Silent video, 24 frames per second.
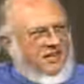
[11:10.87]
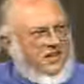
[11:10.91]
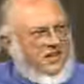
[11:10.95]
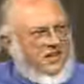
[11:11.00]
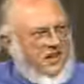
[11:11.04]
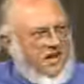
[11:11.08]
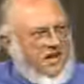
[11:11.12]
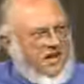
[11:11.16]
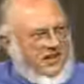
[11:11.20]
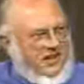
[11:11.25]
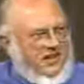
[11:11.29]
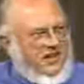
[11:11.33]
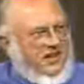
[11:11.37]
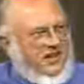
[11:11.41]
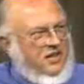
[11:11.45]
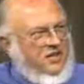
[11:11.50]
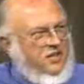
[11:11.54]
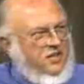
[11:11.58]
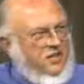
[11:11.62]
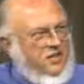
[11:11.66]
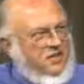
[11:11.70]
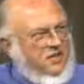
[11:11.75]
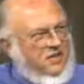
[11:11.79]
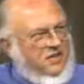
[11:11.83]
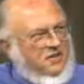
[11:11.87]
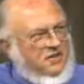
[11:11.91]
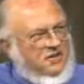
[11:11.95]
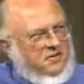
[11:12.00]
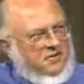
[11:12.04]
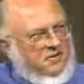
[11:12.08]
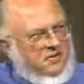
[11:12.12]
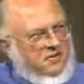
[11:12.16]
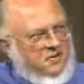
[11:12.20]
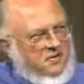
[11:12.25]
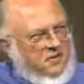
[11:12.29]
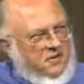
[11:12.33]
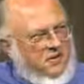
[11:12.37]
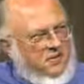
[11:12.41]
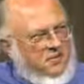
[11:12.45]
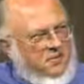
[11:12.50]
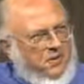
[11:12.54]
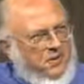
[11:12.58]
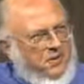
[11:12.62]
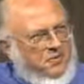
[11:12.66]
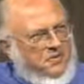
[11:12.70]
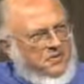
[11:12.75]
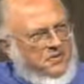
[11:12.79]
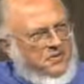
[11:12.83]
not deal with the real
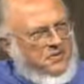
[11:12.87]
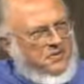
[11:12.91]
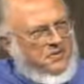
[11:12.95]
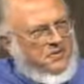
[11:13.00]
problems.